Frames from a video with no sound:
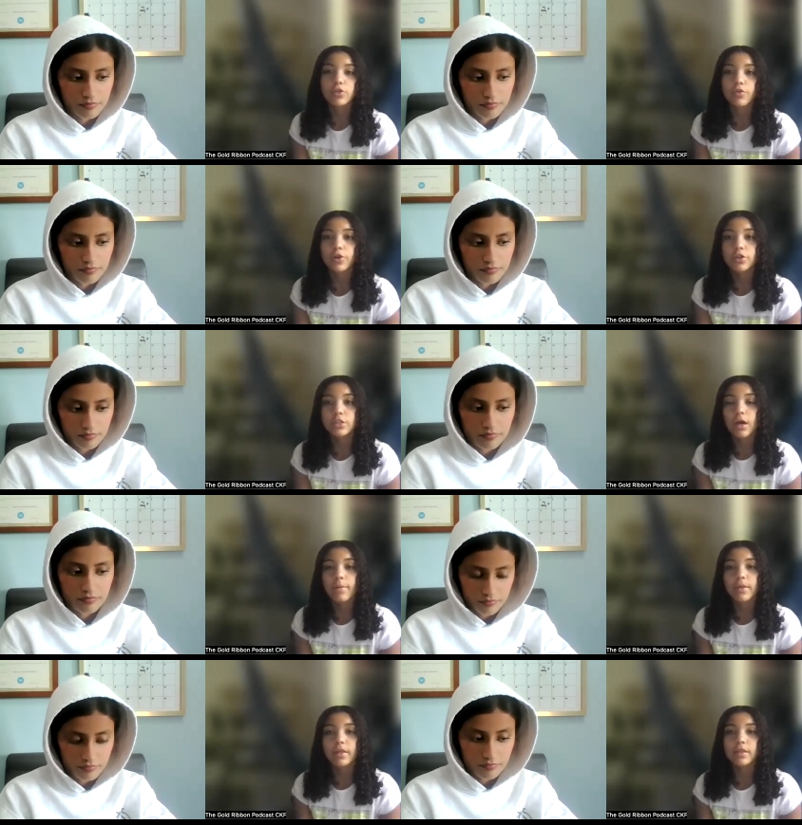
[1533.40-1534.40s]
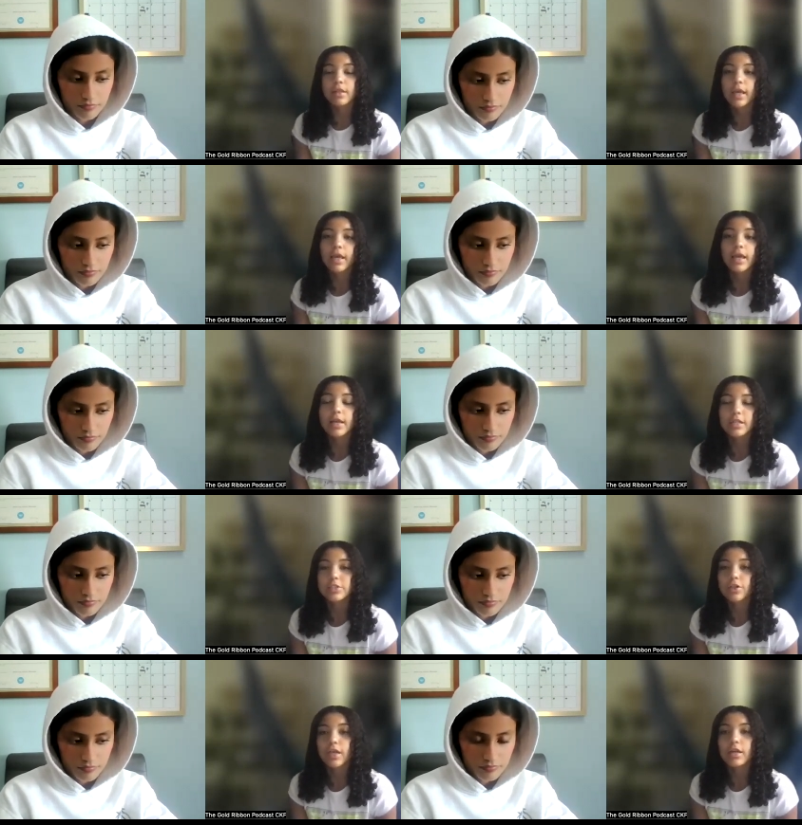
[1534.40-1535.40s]
Speaker 1: is over, does not mean like
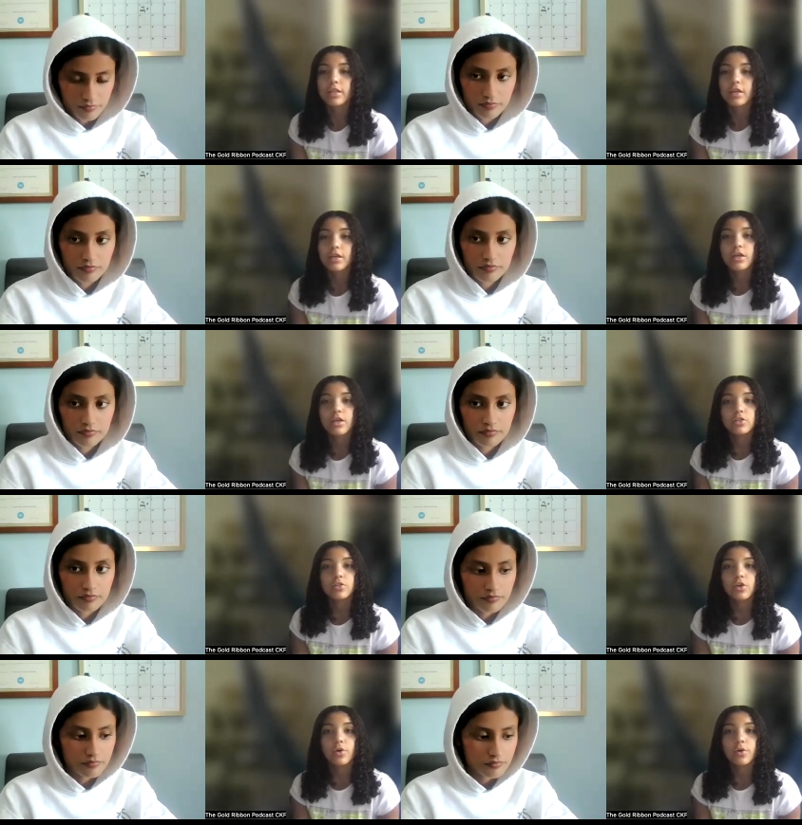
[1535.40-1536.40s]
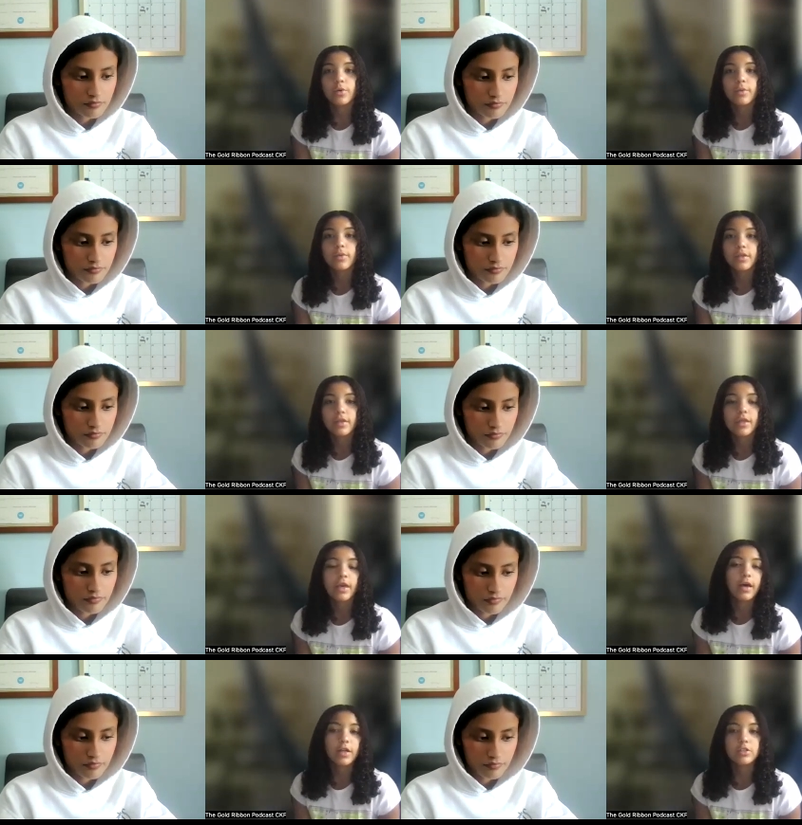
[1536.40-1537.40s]
necessarily anything. So
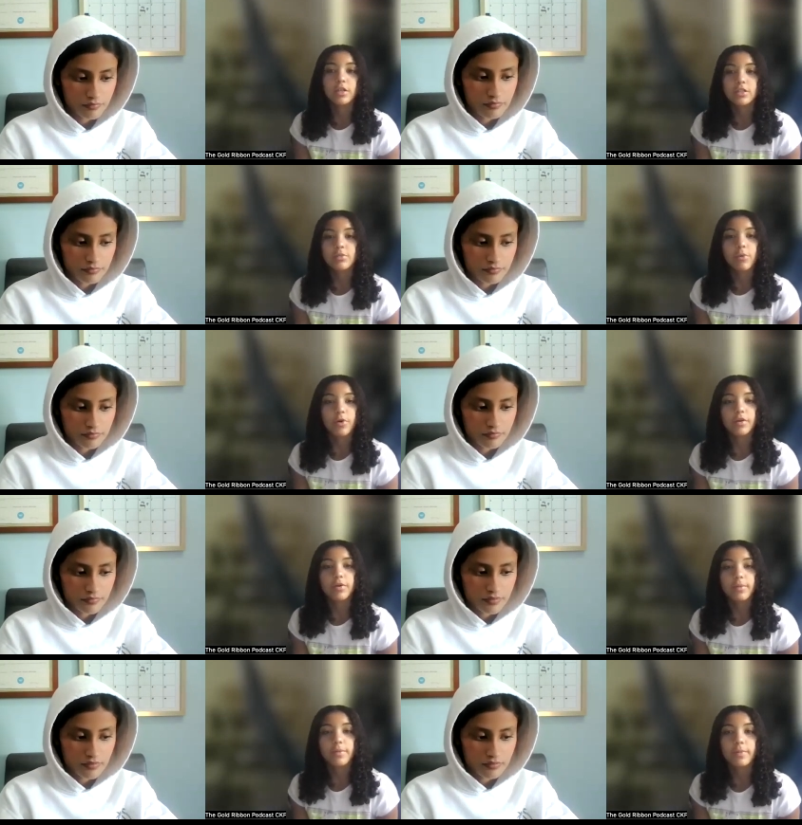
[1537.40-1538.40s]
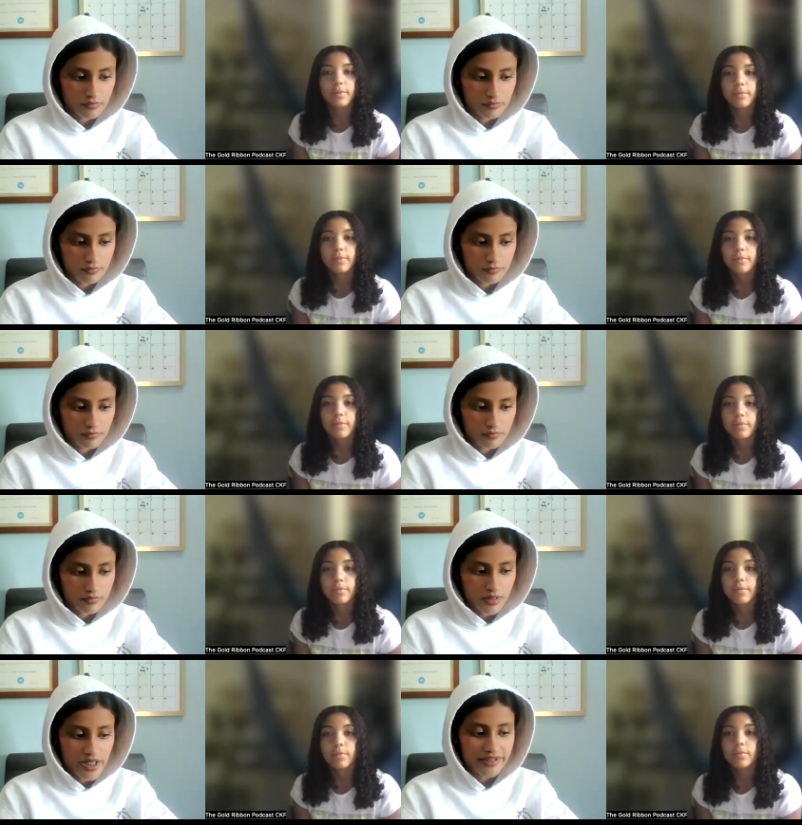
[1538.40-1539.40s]
yeah, I just think that's important.
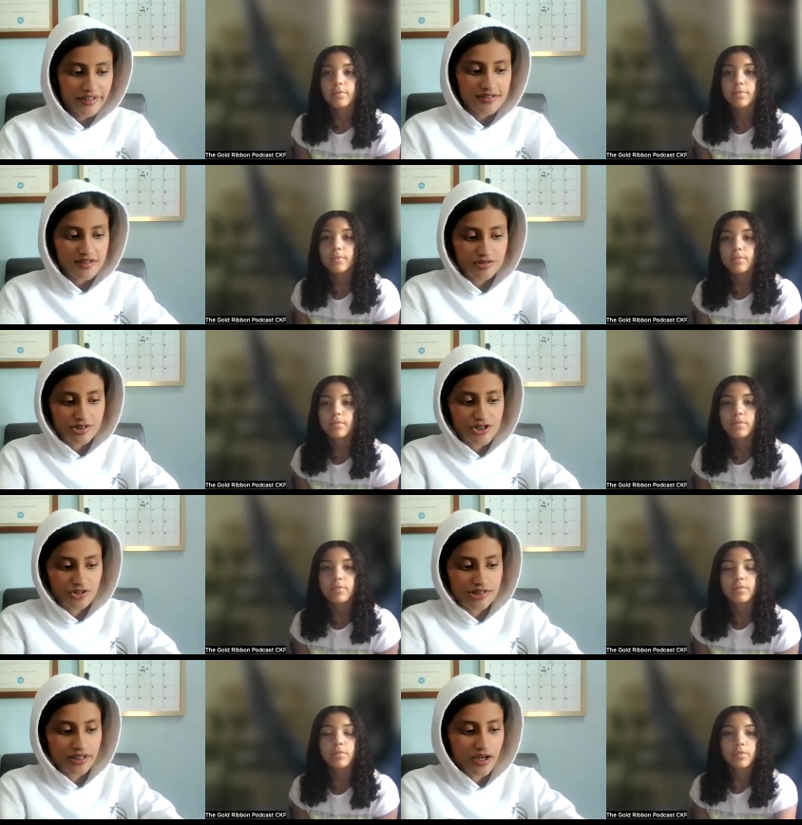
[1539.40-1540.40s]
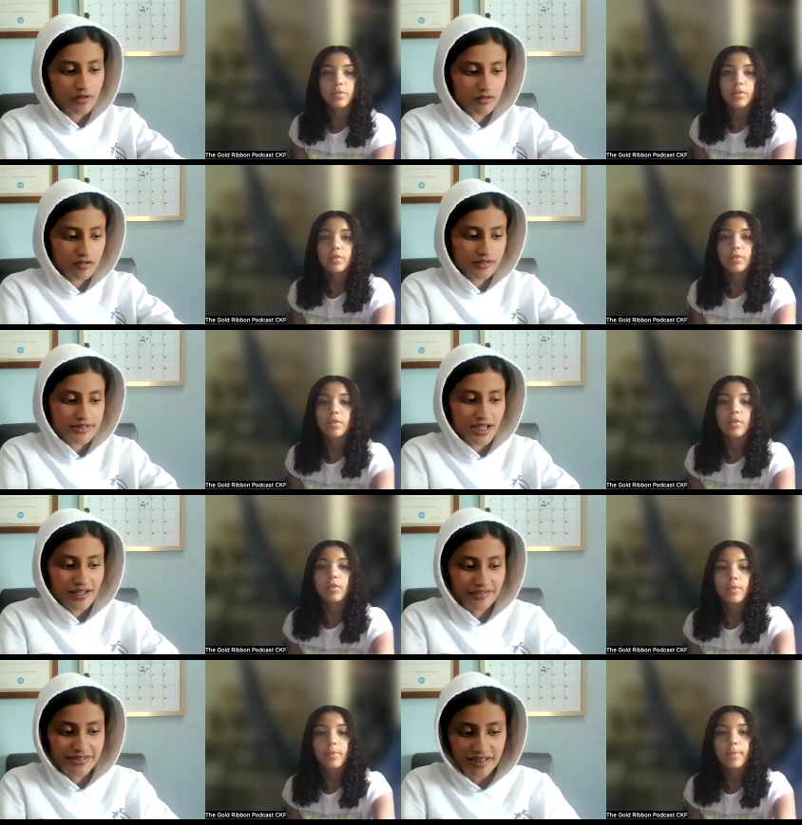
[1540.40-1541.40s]
Speaker 2: And I think it's also interesting how a lot of these
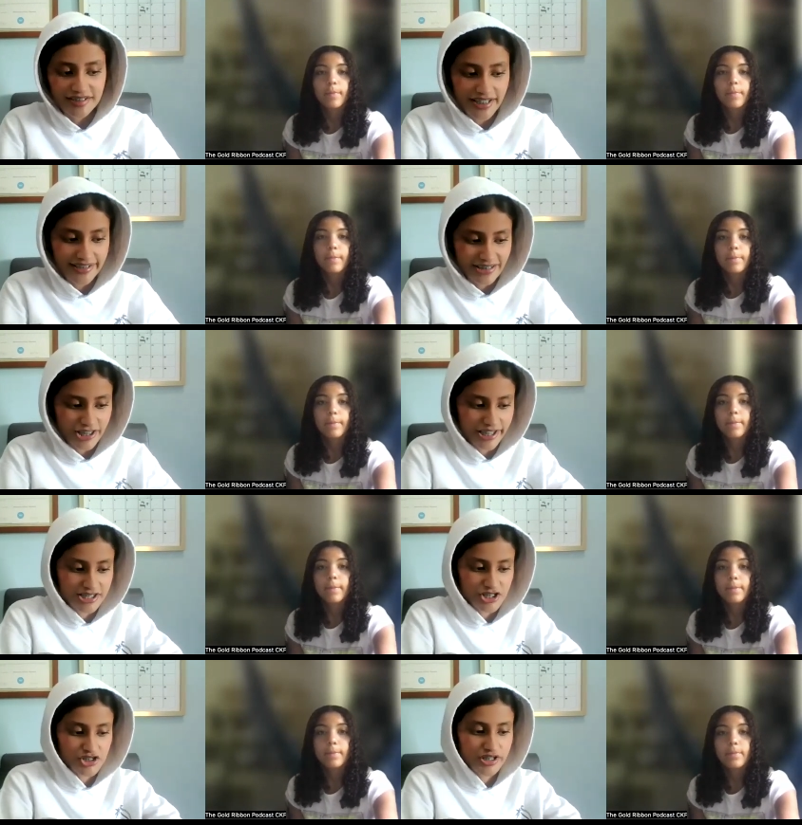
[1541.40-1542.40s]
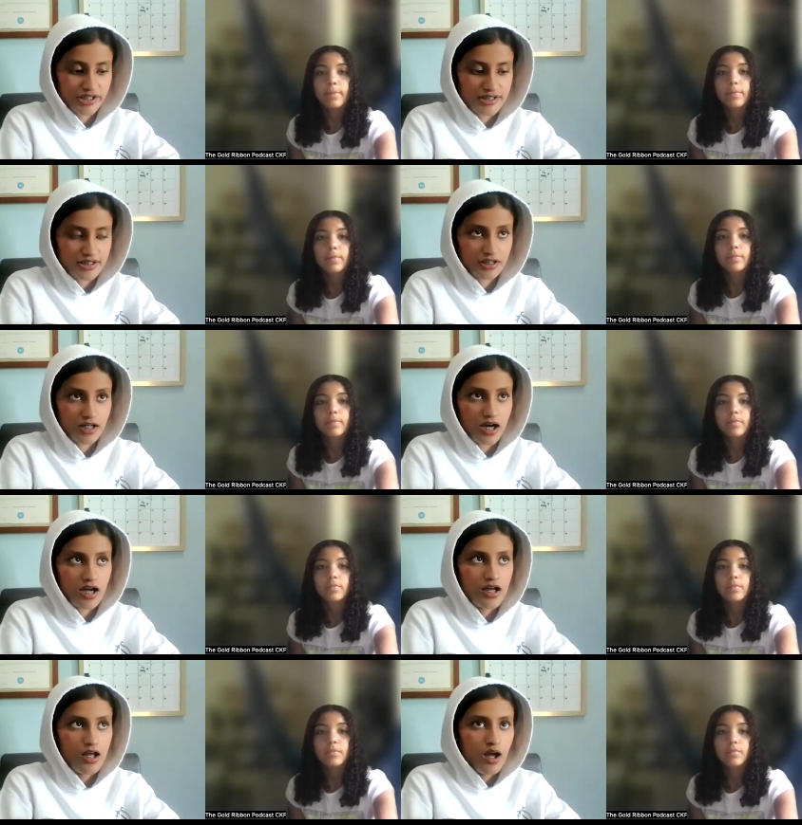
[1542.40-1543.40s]
athletes, they take their cancer journey to
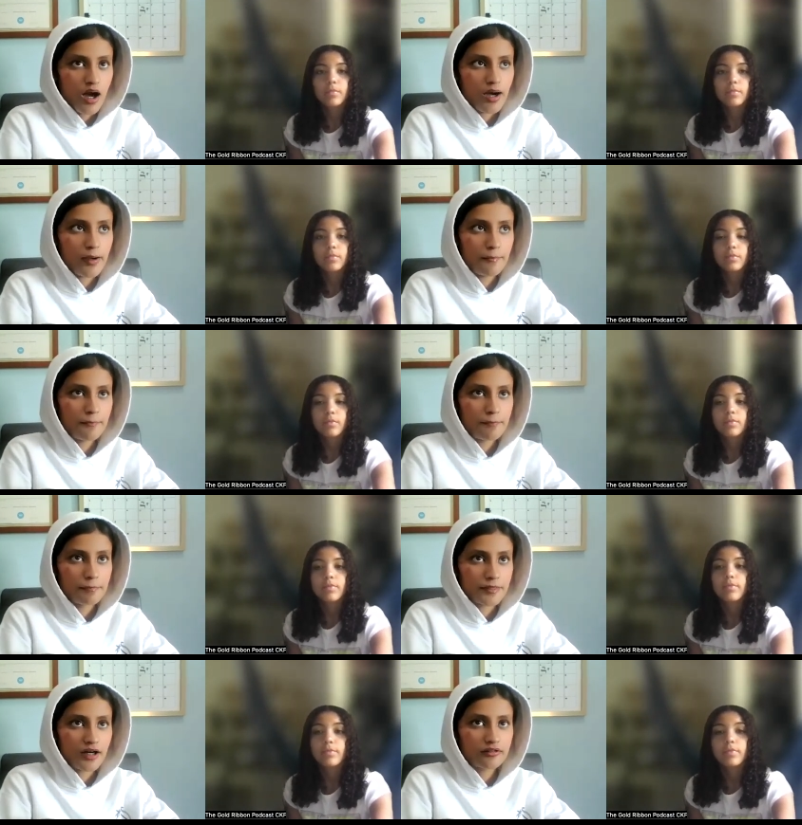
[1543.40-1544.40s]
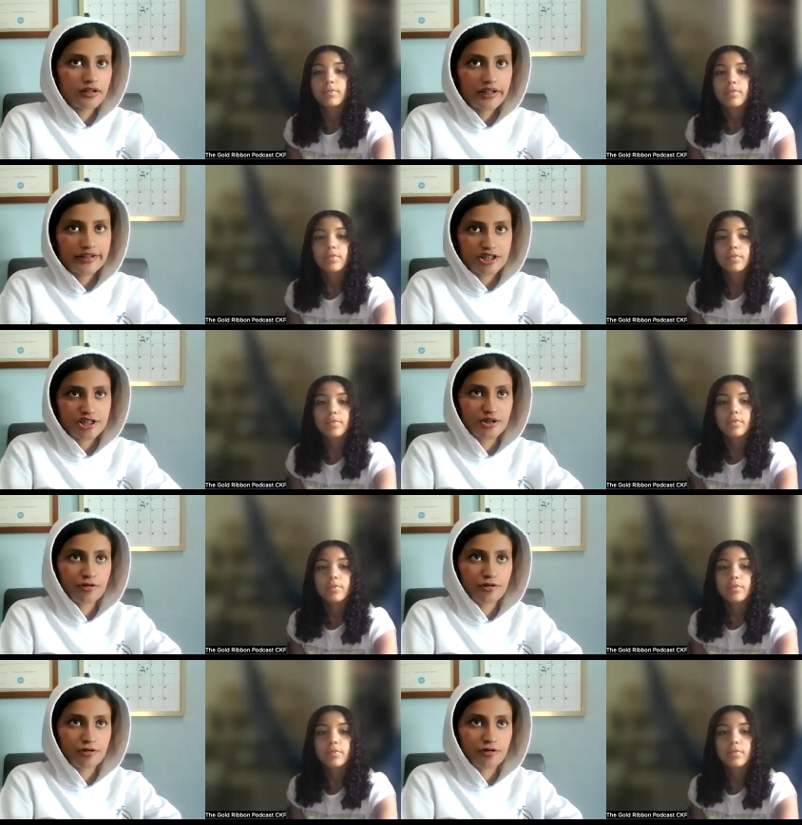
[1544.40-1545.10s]
not only like just